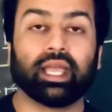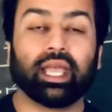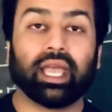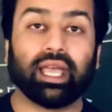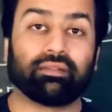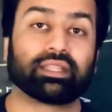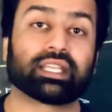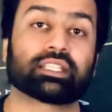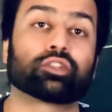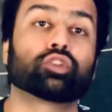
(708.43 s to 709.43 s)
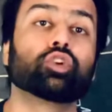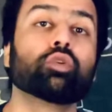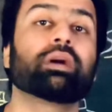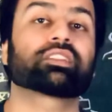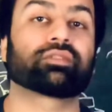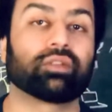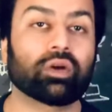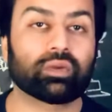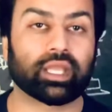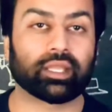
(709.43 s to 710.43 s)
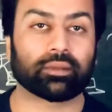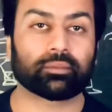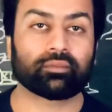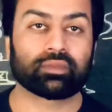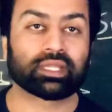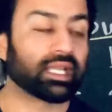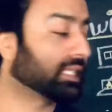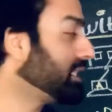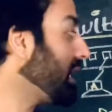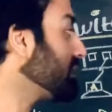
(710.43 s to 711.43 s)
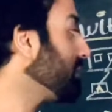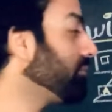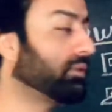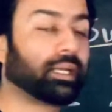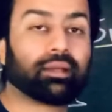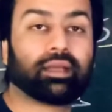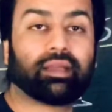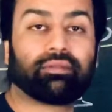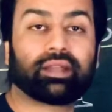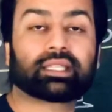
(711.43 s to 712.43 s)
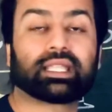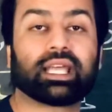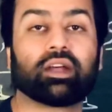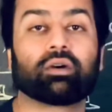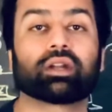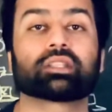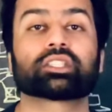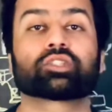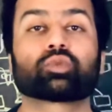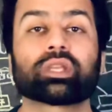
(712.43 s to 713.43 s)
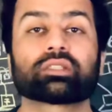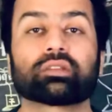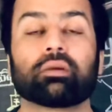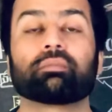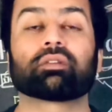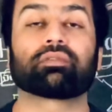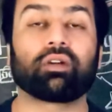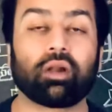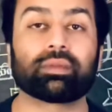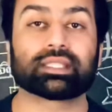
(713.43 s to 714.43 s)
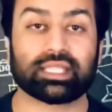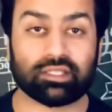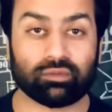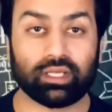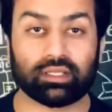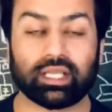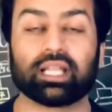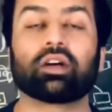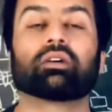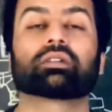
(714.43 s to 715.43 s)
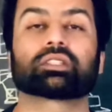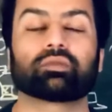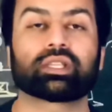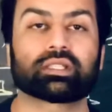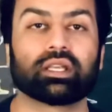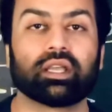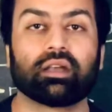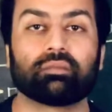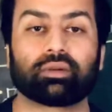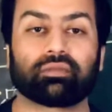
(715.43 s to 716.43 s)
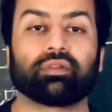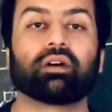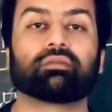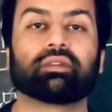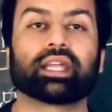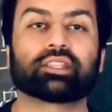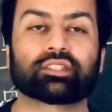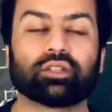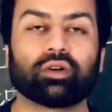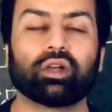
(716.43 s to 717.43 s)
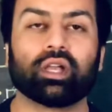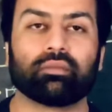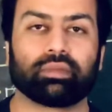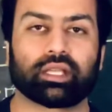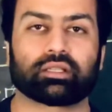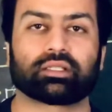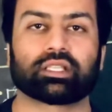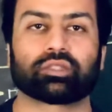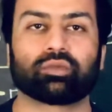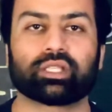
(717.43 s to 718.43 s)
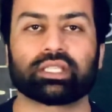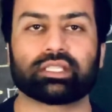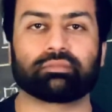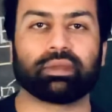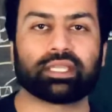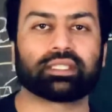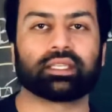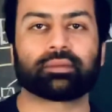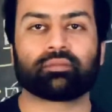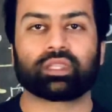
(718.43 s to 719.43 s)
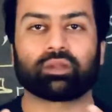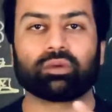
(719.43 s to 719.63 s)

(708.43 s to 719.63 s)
if there's a too much flooding, it doesn't uh, affect in our switch performance as well, and our switch perform very slow because the switch is busy with the